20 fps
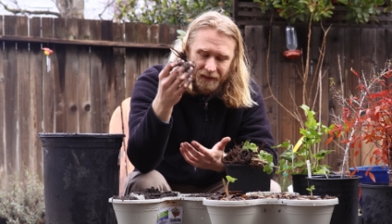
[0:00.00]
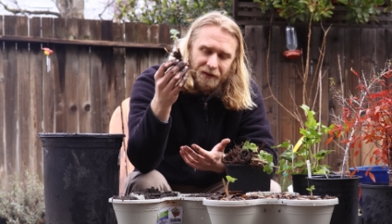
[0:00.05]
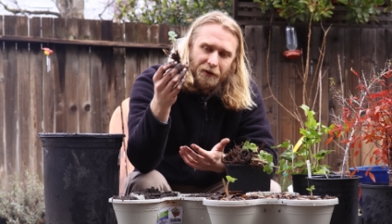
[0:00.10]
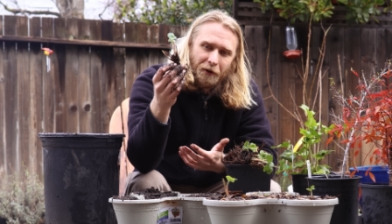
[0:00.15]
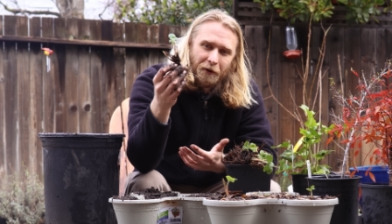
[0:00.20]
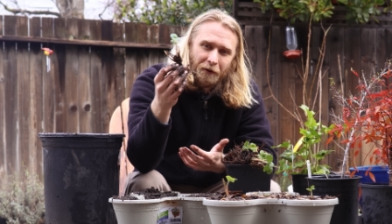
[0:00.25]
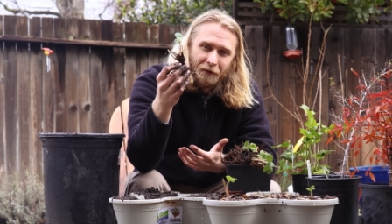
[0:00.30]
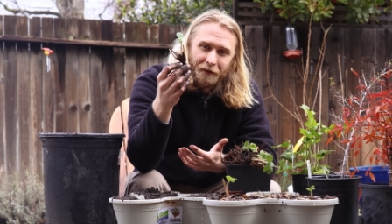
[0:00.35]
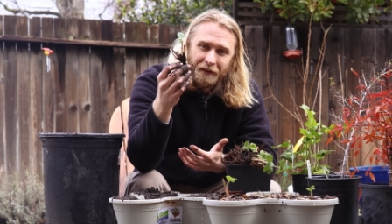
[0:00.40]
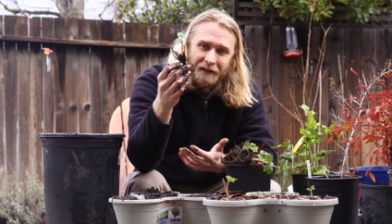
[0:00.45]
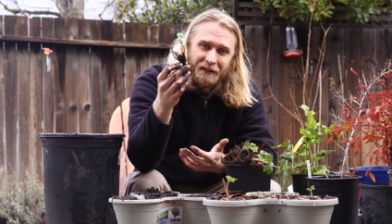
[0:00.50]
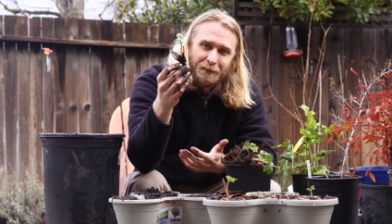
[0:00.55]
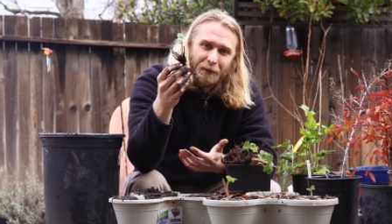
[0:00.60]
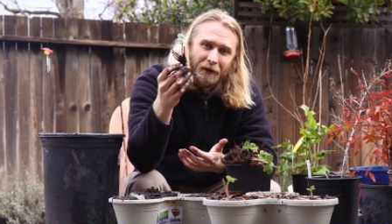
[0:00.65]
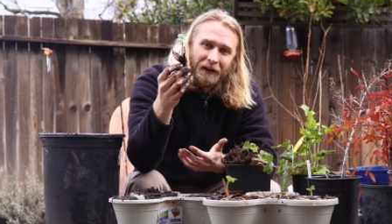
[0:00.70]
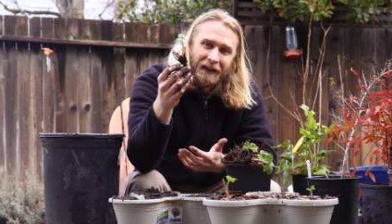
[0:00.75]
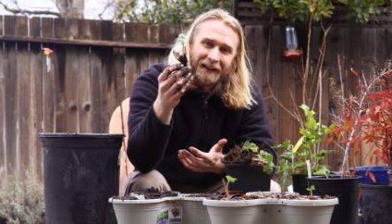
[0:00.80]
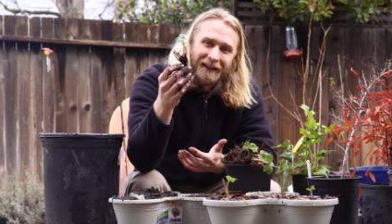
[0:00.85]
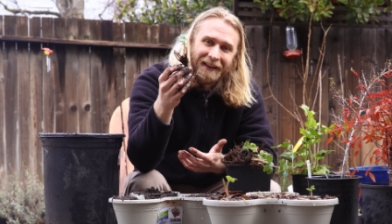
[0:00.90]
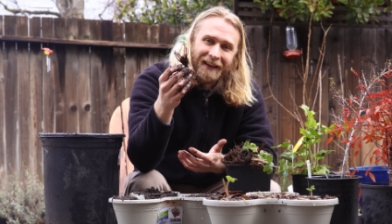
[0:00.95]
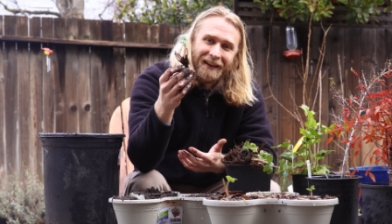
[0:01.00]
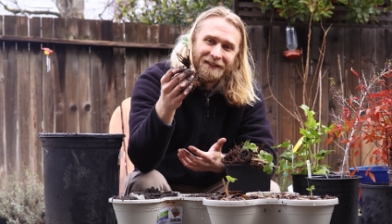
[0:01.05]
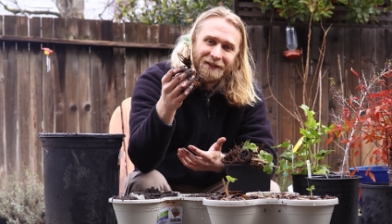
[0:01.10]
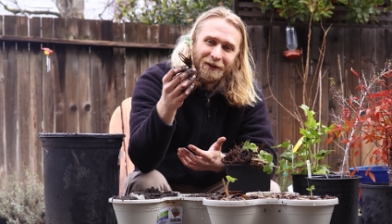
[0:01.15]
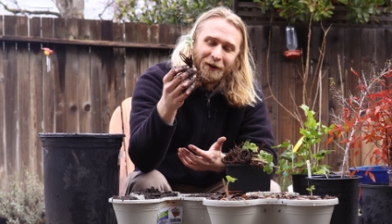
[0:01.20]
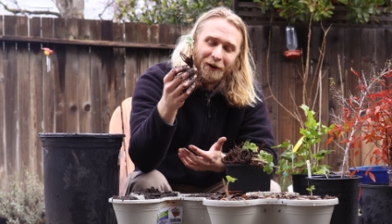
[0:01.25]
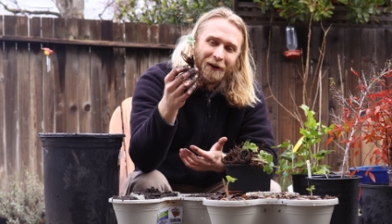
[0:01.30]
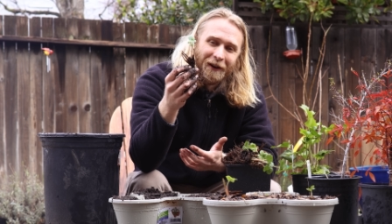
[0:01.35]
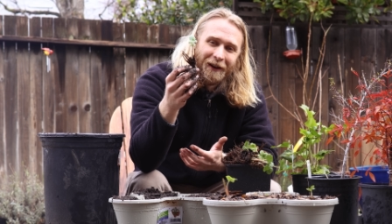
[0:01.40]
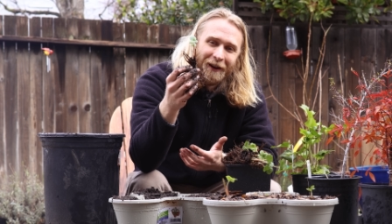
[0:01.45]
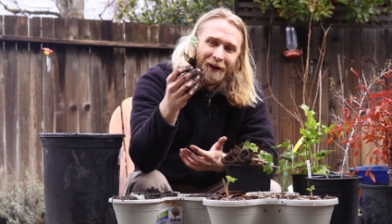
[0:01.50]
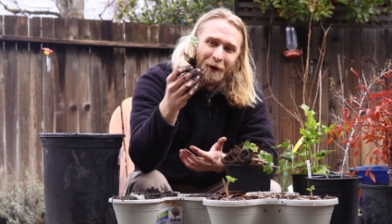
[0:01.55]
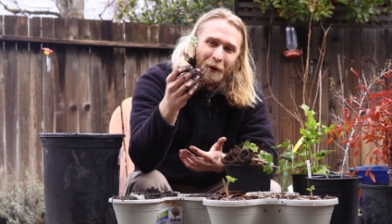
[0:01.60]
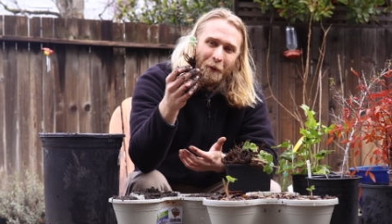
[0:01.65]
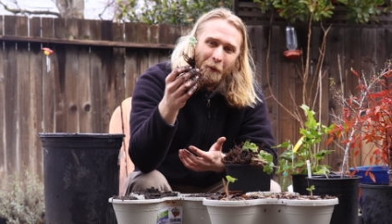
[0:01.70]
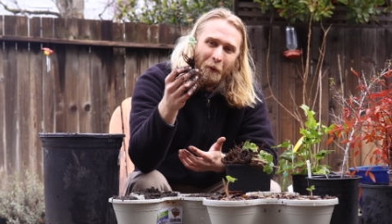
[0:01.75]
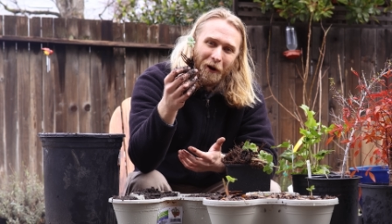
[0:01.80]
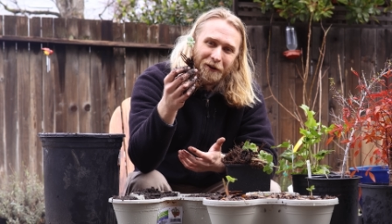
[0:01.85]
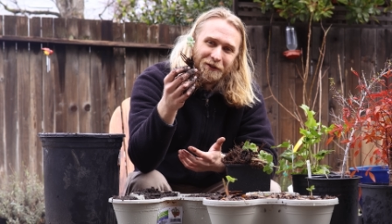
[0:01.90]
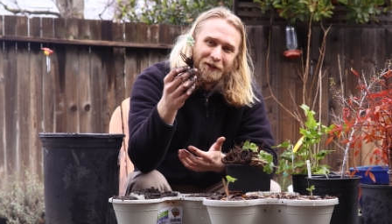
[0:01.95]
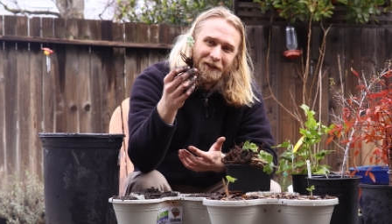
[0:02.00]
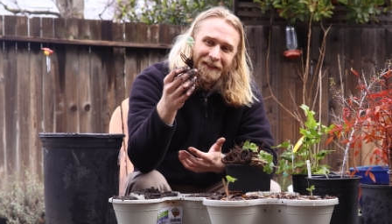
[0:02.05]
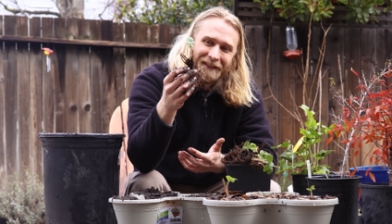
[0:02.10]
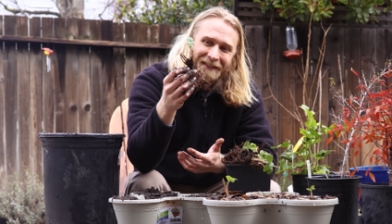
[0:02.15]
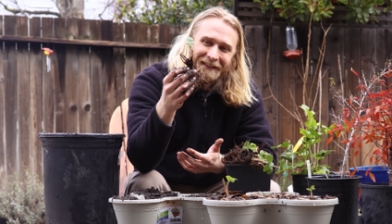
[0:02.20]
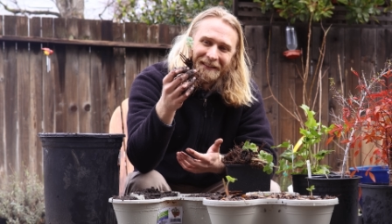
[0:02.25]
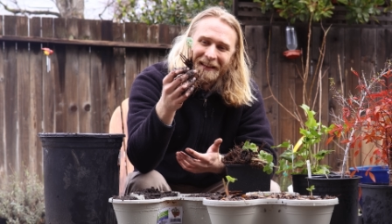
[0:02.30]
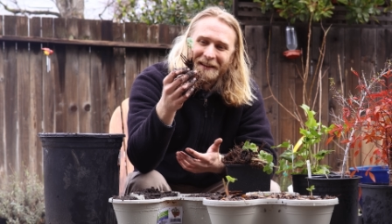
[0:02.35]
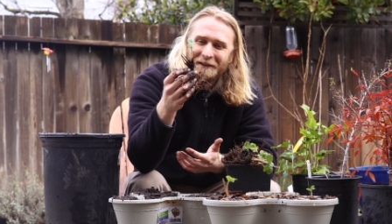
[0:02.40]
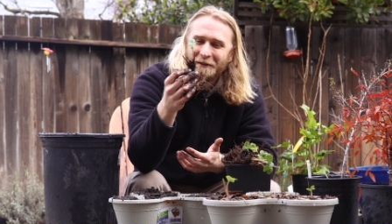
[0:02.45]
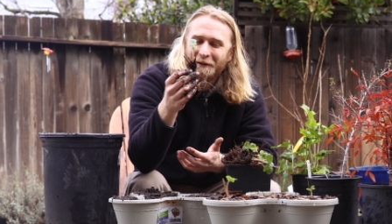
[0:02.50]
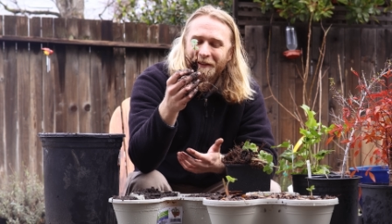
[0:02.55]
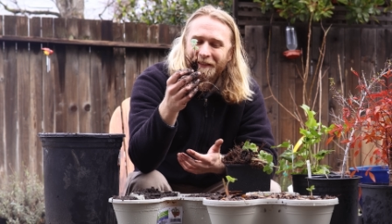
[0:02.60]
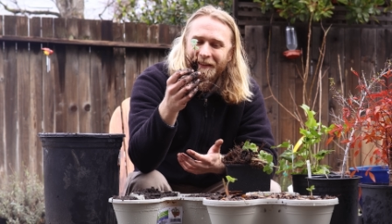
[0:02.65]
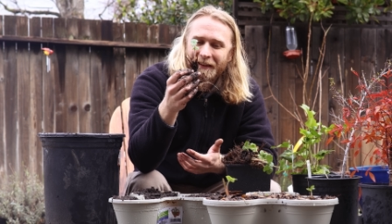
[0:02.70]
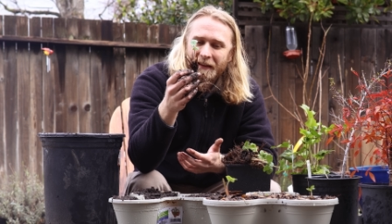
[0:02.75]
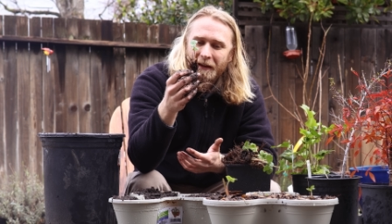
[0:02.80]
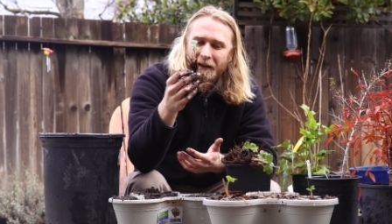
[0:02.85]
It's early spring in case you're watching this later in the